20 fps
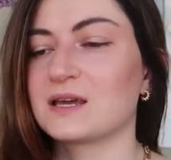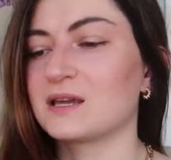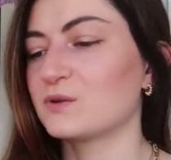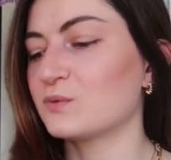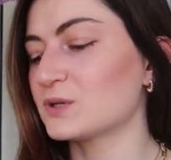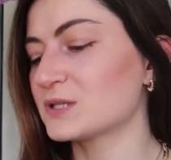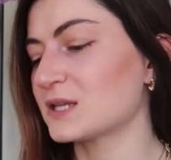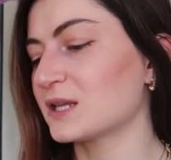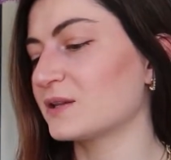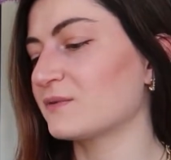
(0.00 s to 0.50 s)
Uh,
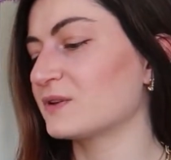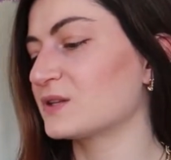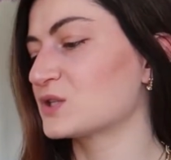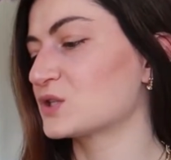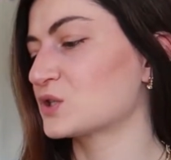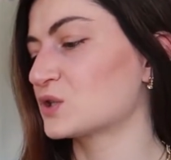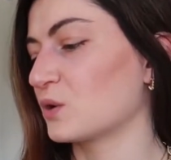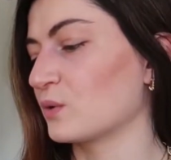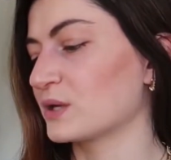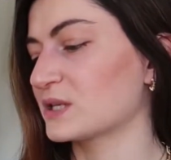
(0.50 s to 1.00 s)
it was not even
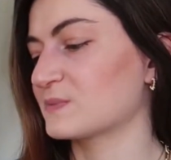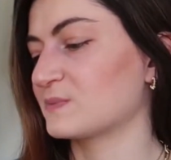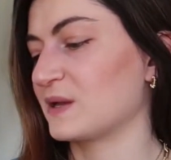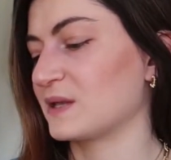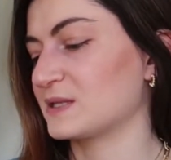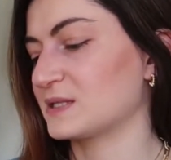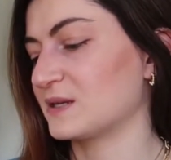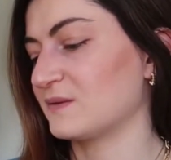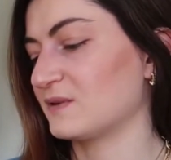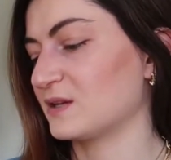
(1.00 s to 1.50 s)
so
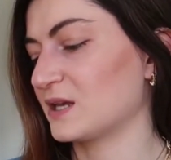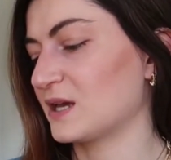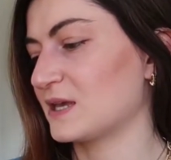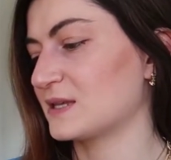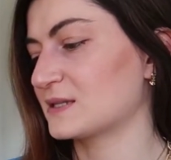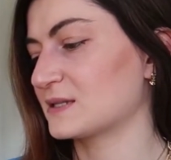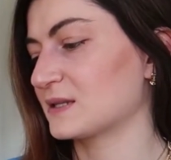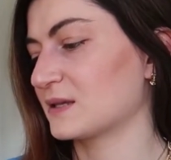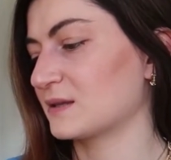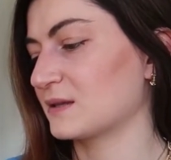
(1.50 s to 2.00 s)
expensive. It
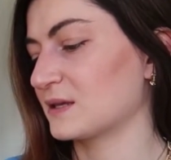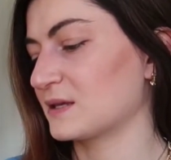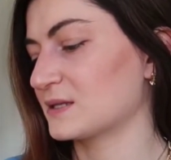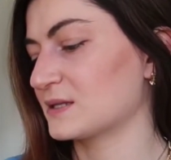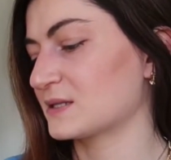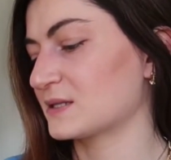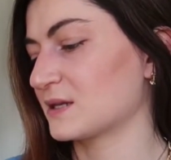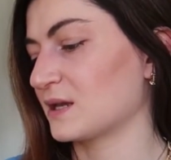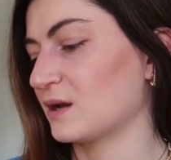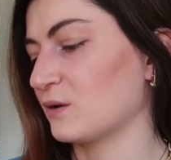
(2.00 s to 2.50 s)
has
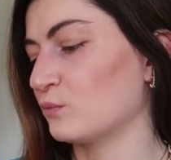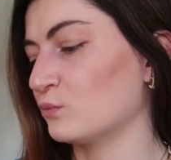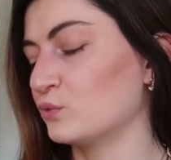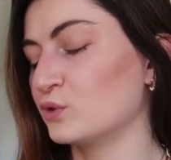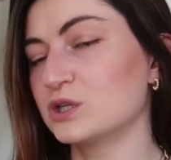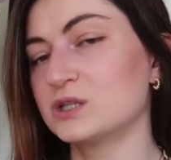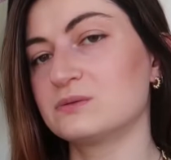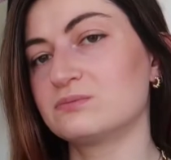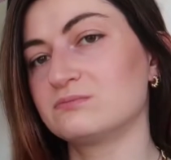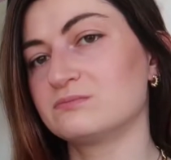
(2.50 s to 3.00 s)
this uh,
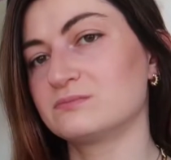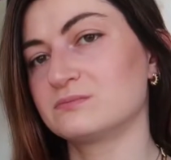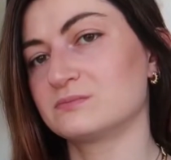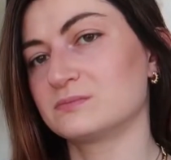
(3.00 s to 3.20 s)
wood